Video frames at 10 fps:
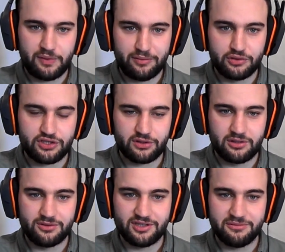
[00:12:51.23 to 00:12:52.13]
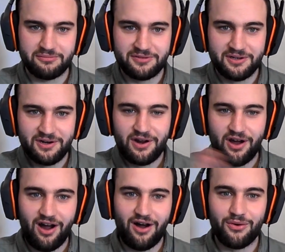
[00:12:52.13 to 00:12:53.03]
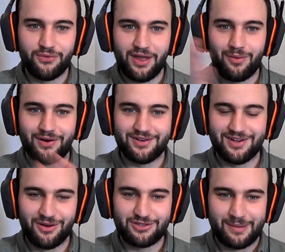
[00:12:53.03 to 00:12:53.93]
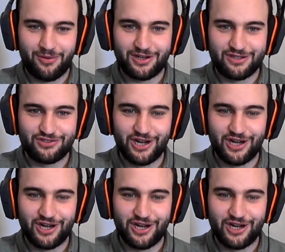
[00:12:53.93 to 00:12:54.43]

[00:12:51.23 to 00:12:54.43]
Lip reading: people who disagree with them. Oh, they want no separation of